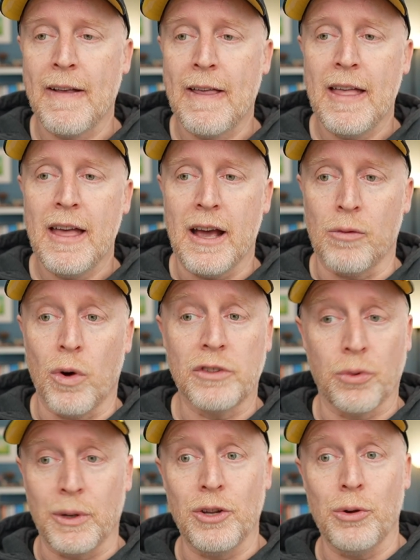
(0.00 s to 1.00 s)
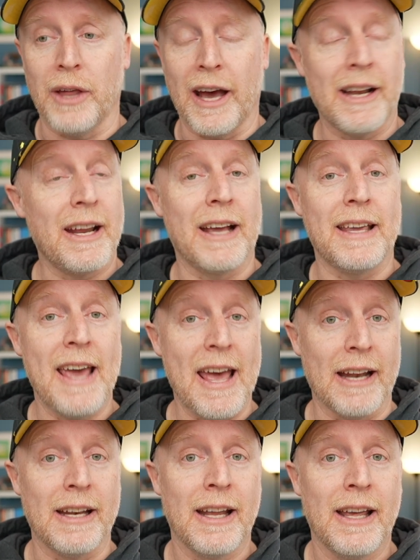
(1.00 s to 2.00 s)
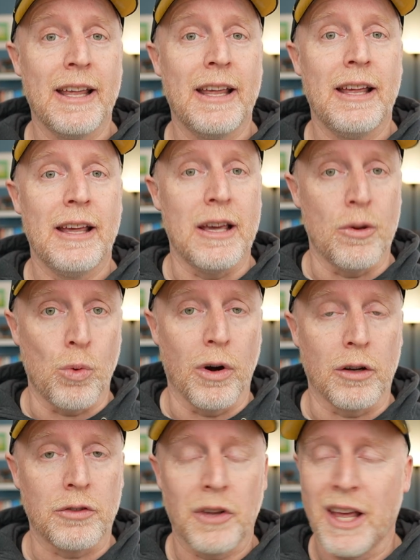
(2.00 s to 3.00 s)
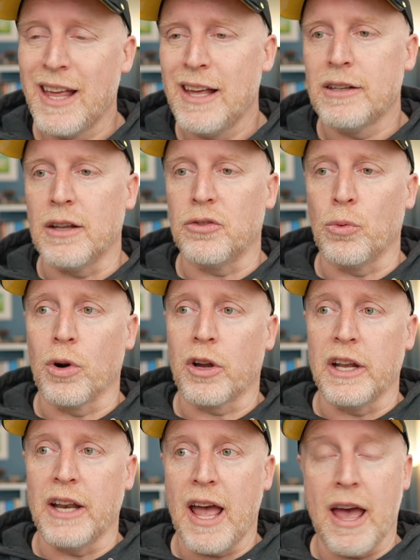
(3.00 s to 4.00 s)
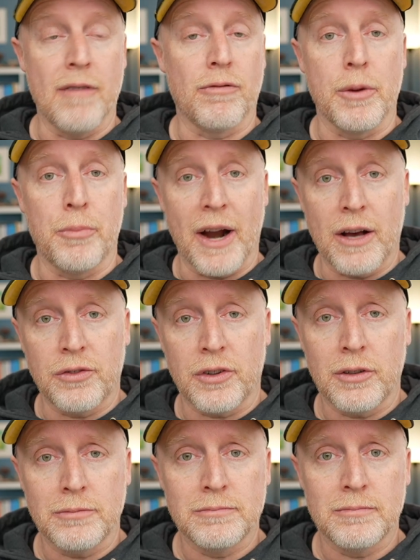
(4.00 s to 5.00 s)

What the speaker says: And once we do that, again, it works. Does it work in every browser?